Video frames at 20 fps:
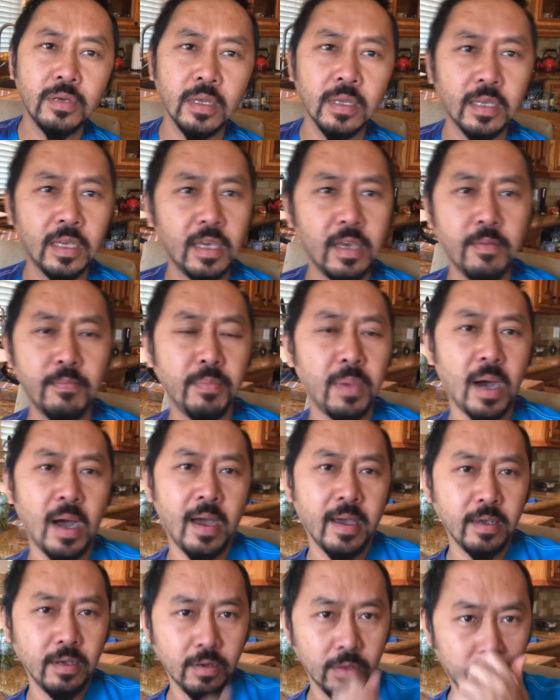keep
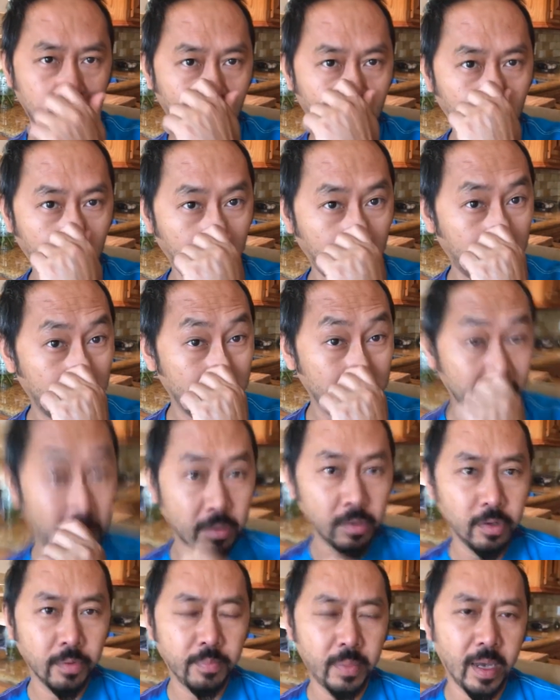buying your toys and
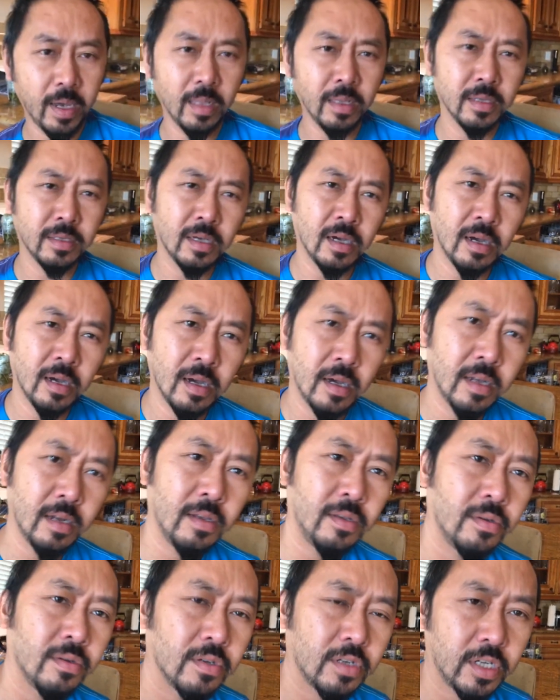your Peloton and
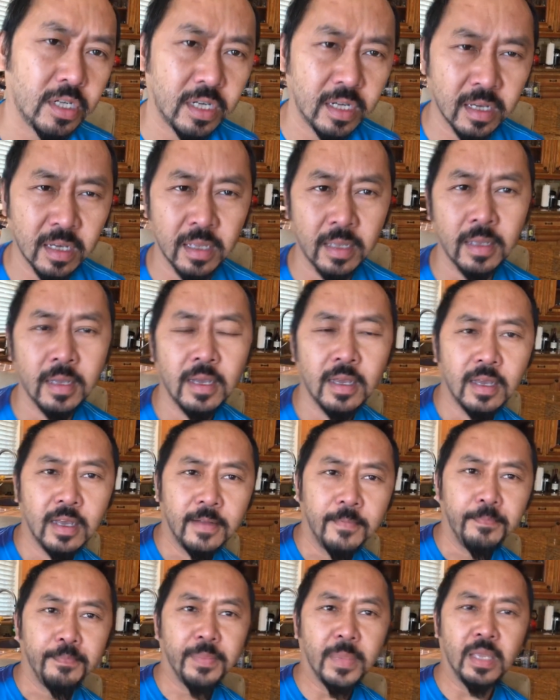your shit
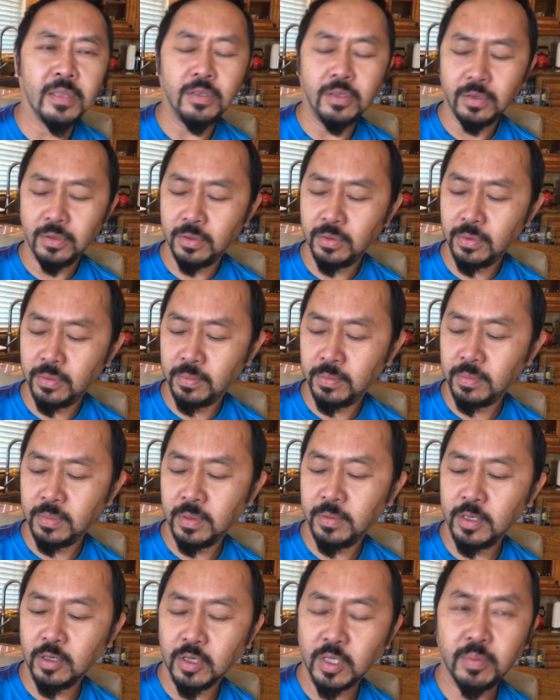and do, you
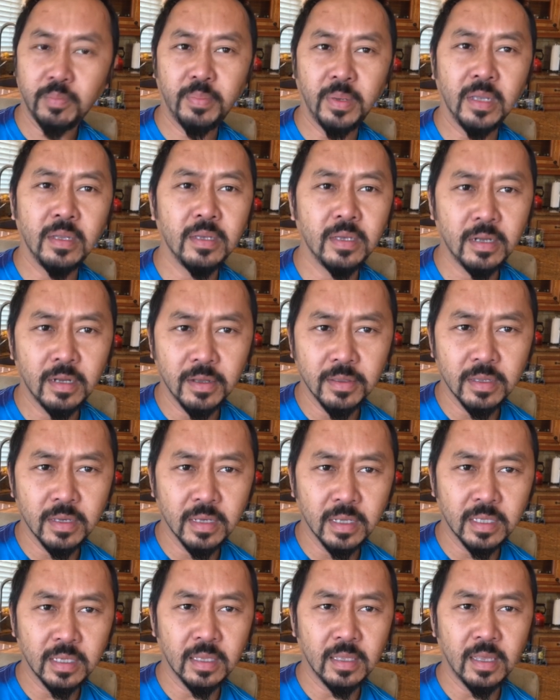know, spend it on
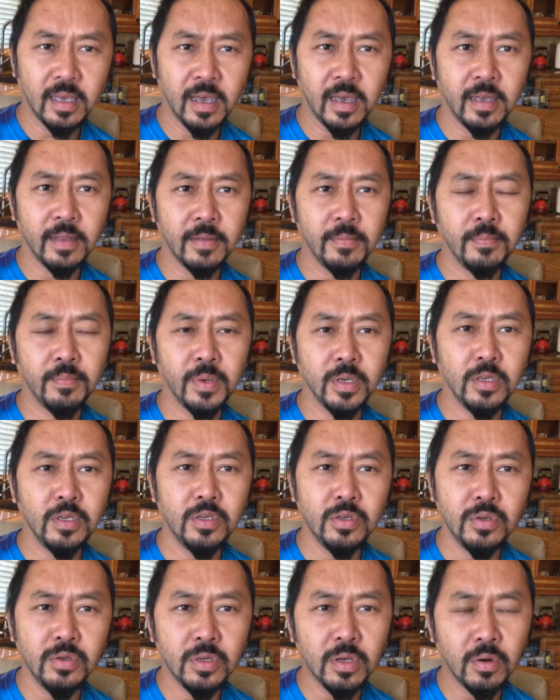this and that. But
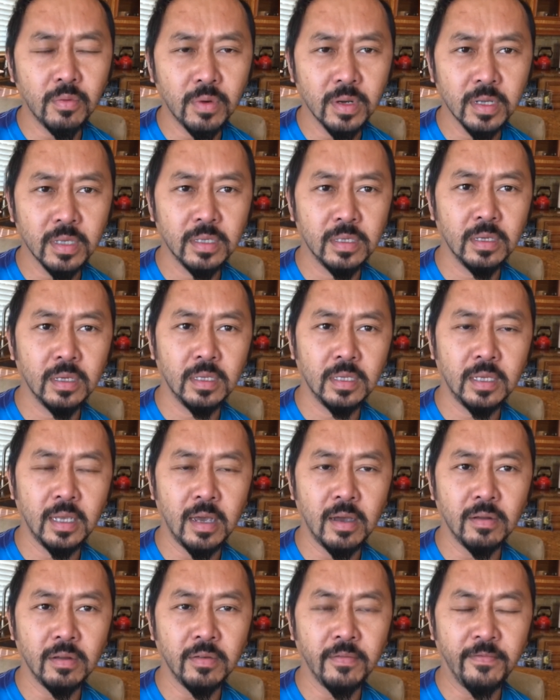you don't want to sit down
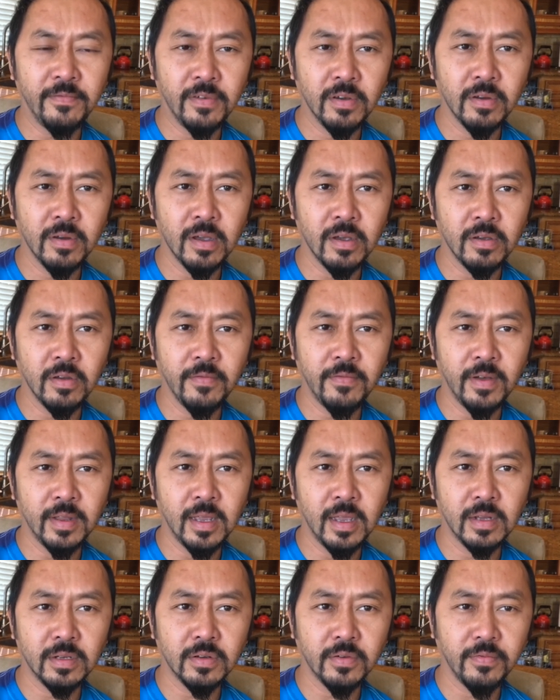and figure out your
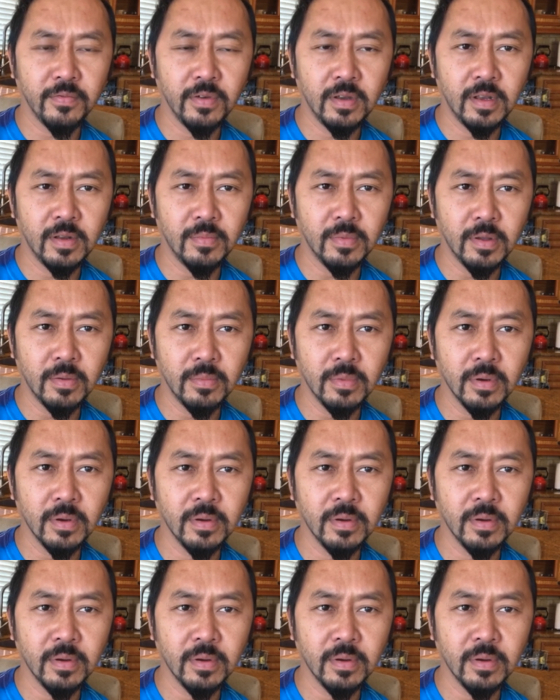financial freedom number.